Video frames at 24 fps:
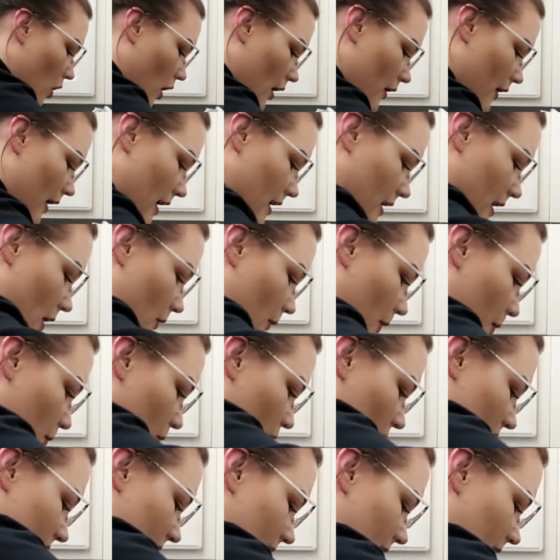All right, now we
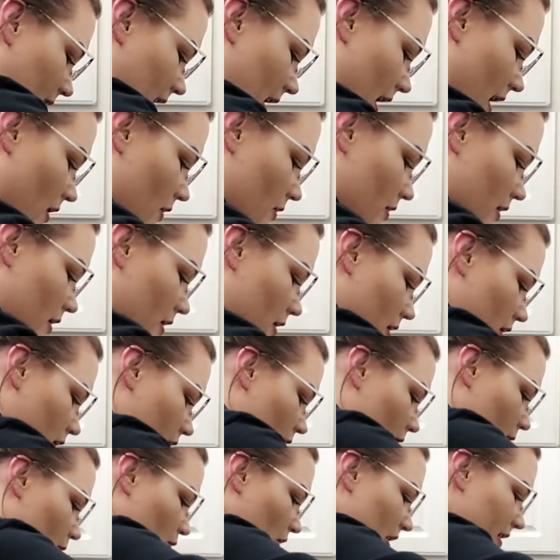press it down.
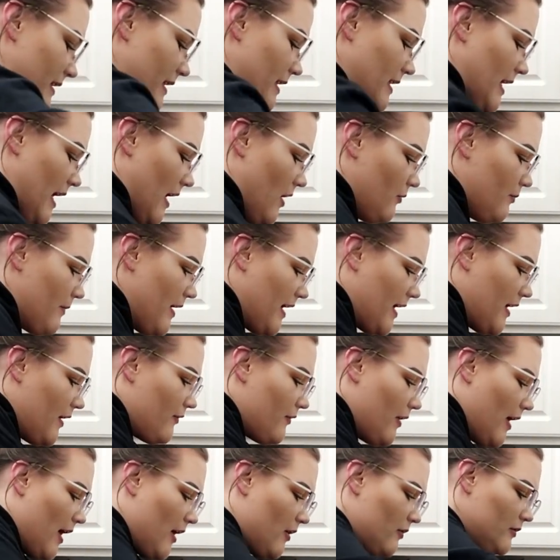Press it down, make it
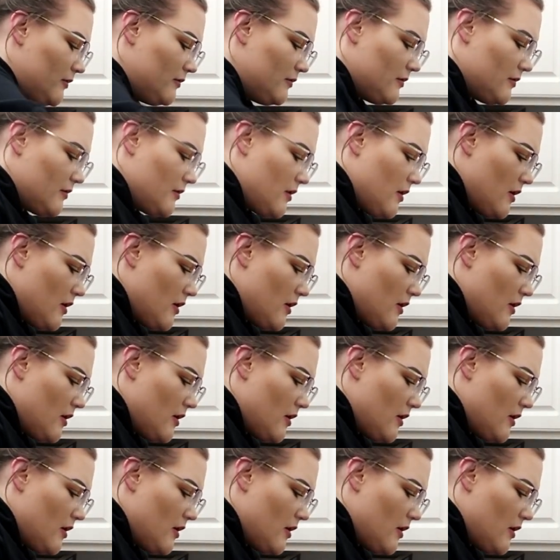round.